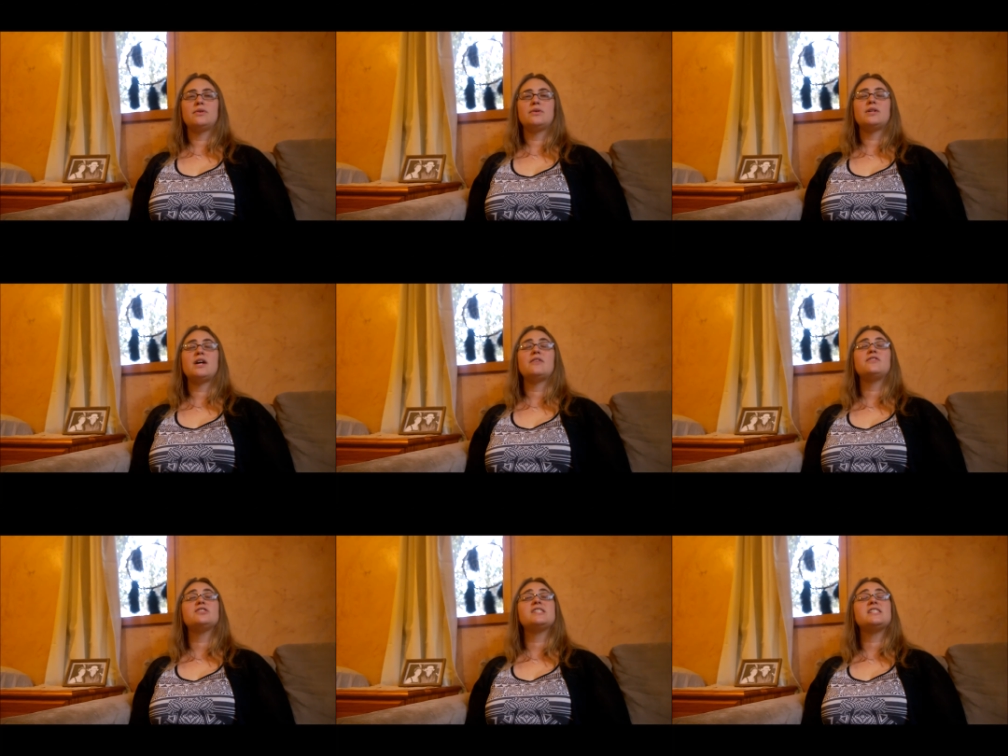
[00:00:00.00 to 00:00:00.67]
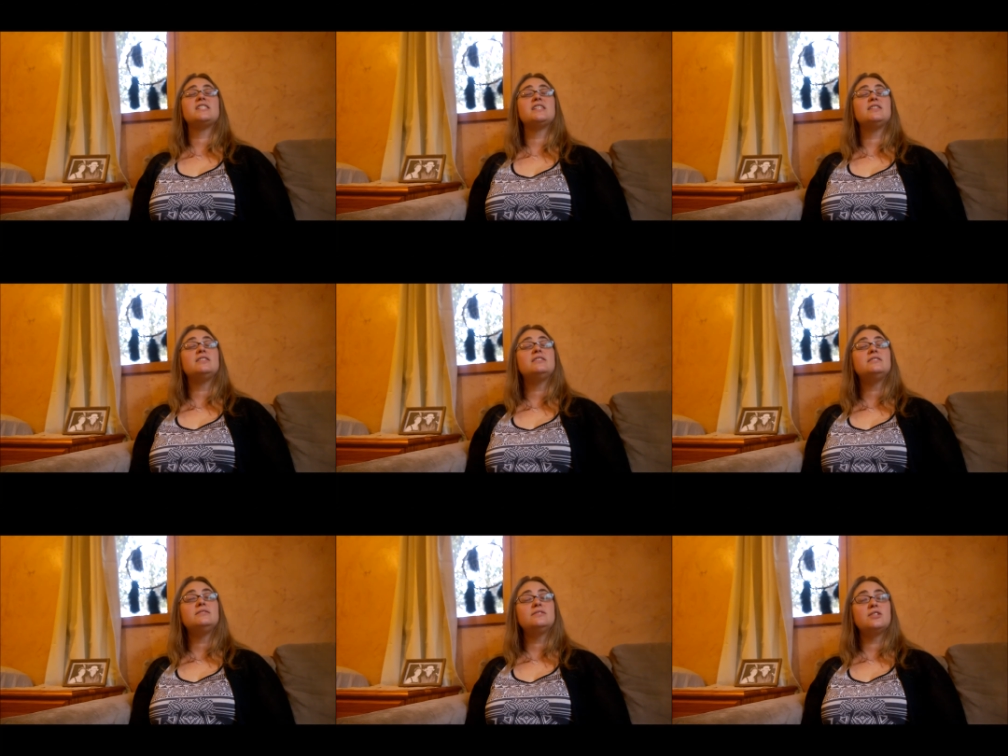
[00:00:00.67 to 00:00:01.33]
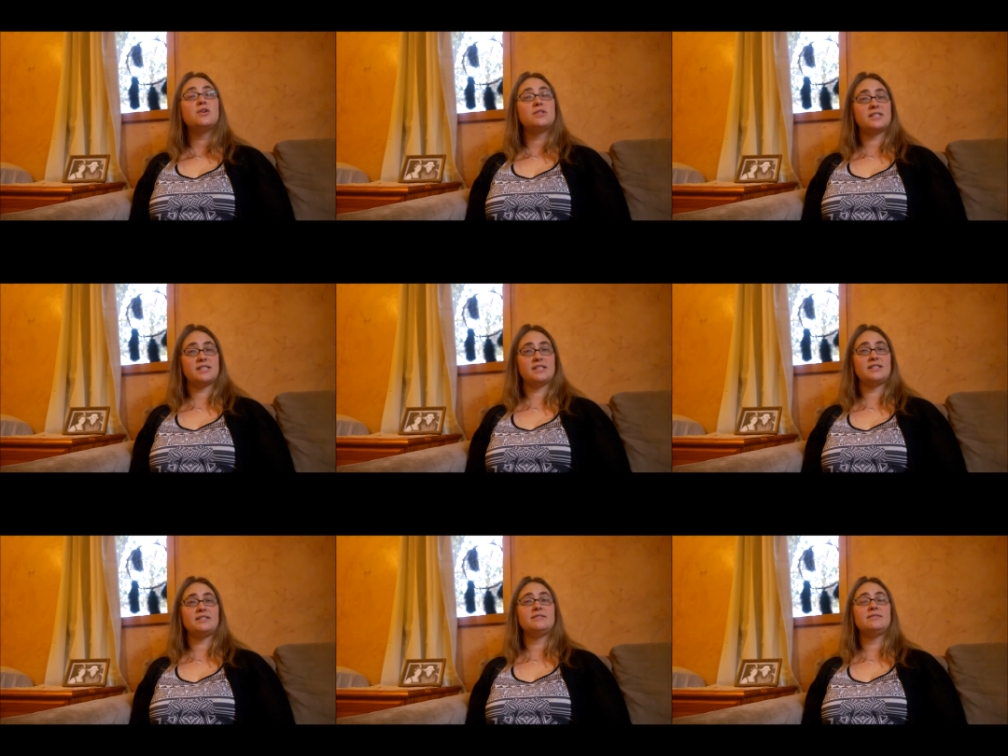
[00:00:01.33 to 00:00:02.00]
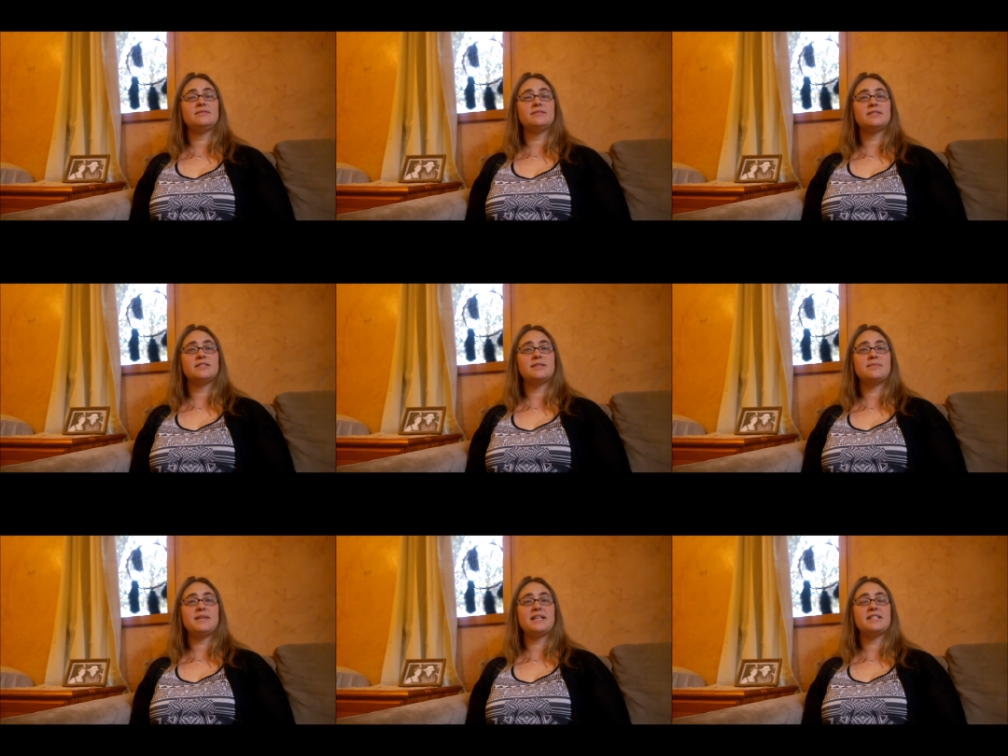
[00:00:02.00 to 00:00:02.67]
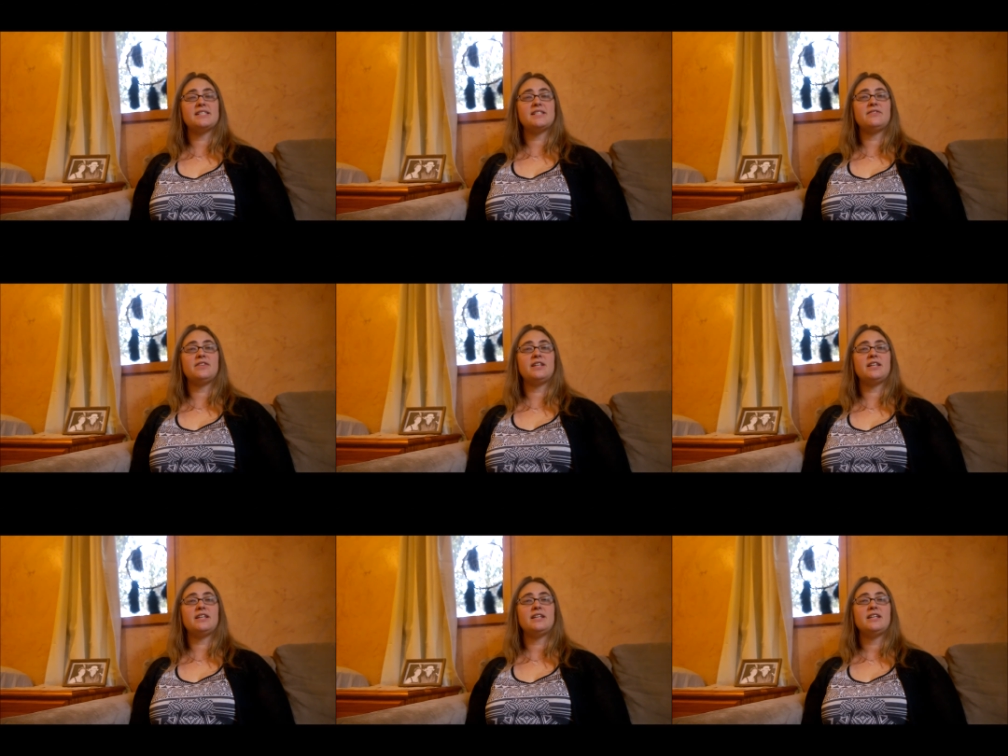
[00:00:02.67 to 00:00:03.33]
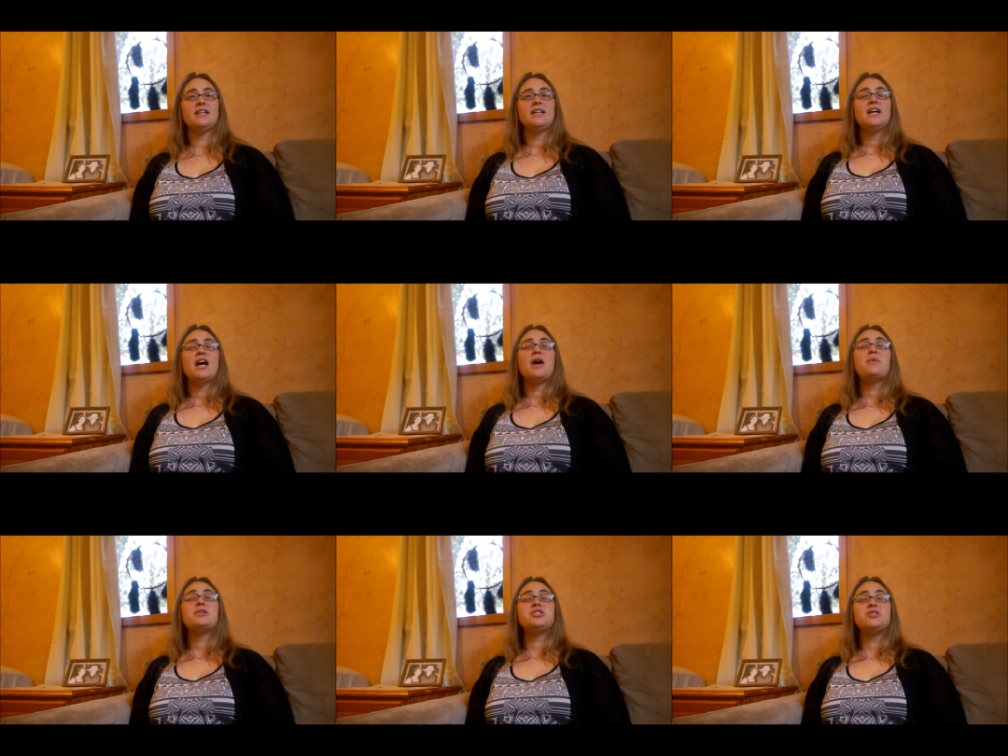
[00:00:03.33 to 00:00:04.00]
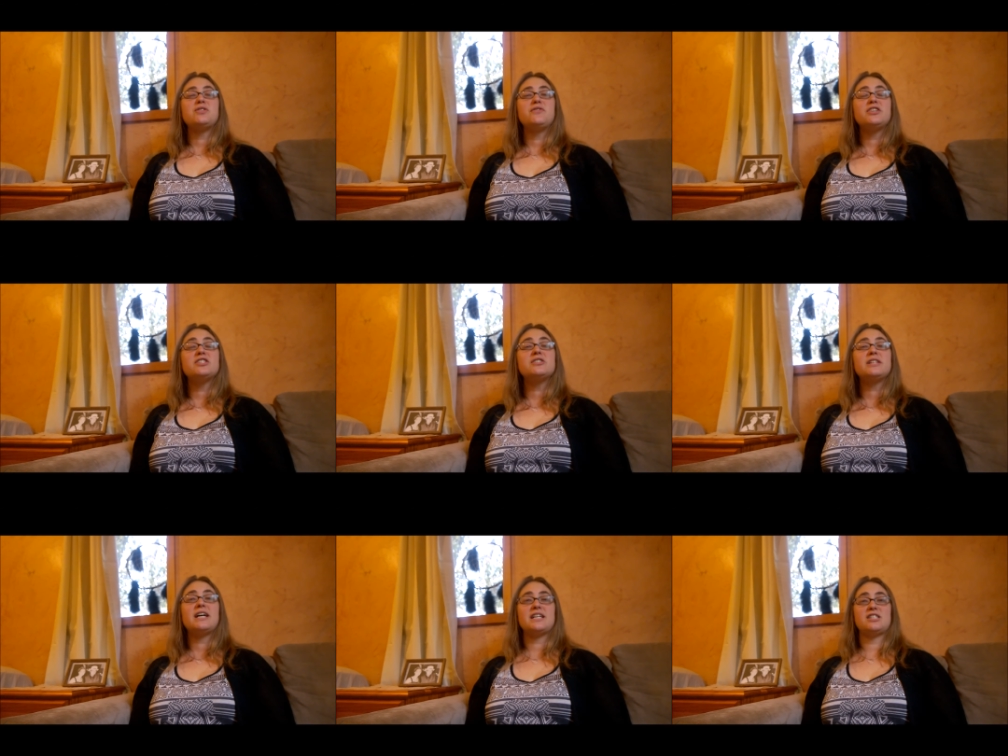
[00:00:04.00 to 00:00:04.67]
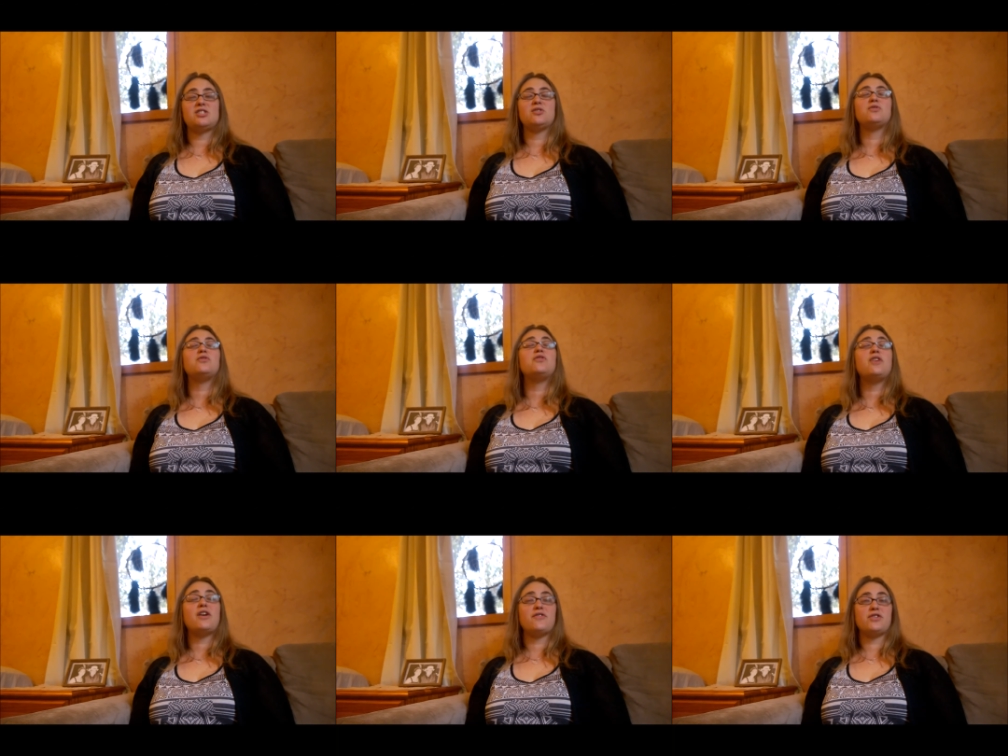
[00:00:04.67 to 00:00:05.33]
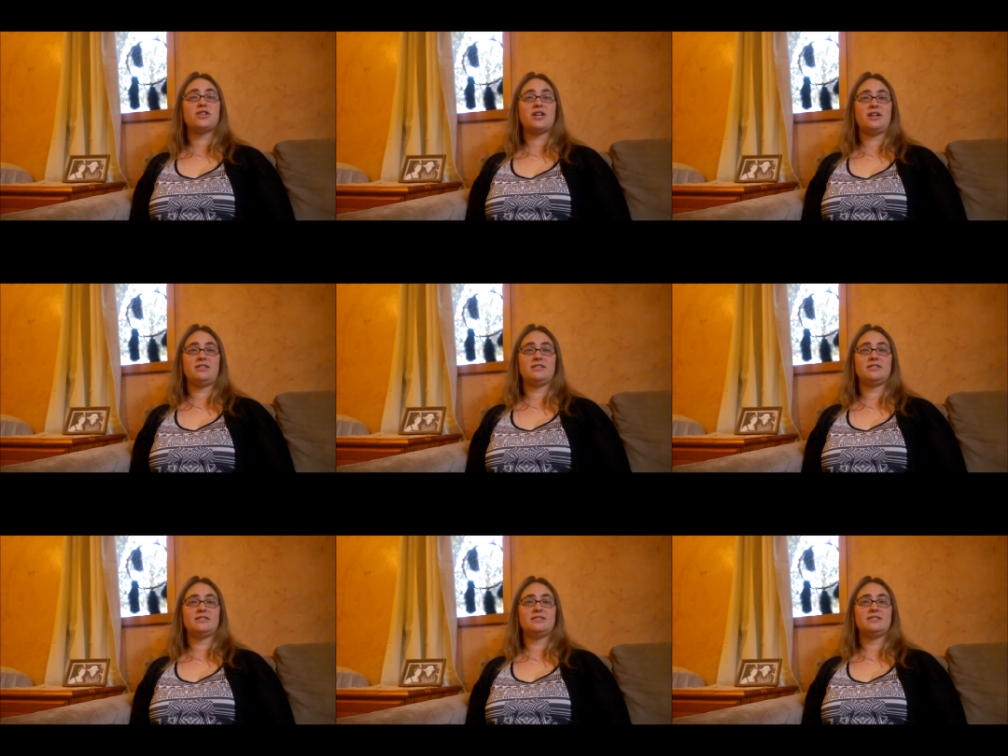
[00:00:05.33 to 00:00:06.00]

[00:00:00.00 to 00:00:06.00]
Now, if you're still noticing some negativity, I want you to visualize your favorite color.